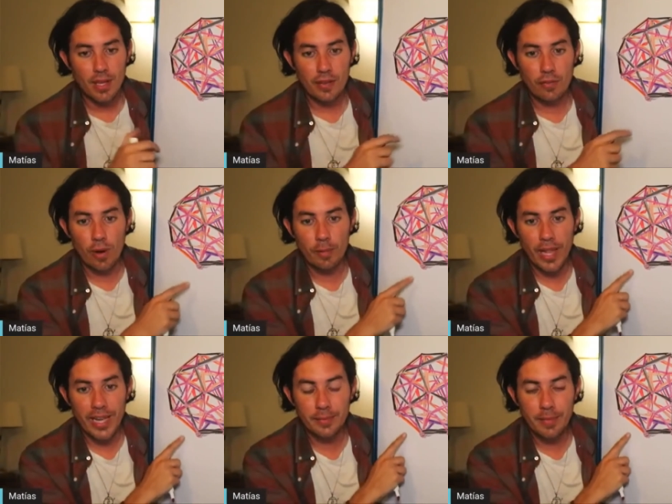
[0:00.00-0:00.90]
If one
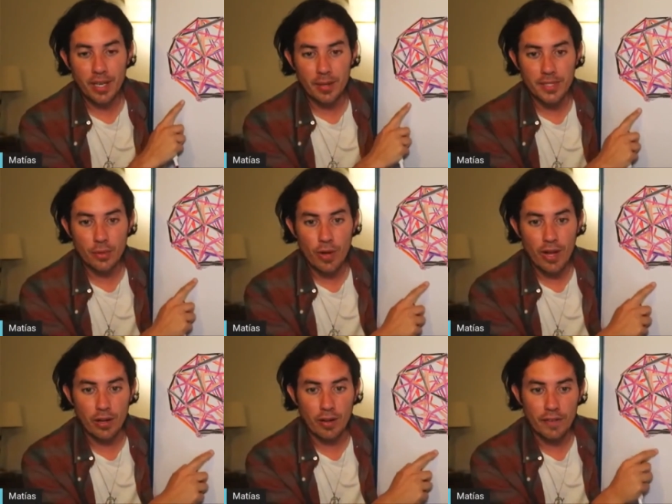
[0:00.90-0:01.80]
planet becomes
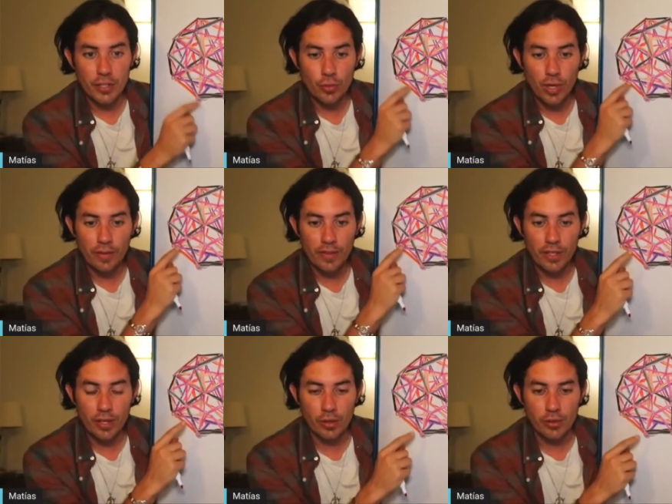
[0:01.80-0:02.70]
aware of each one
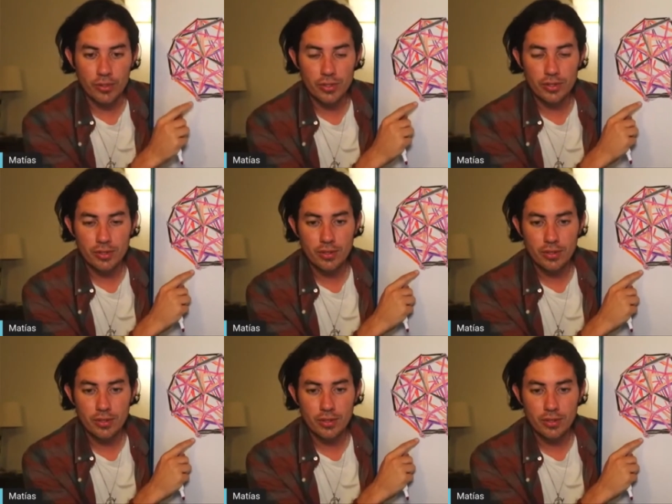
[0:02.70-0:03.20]
of the nodes,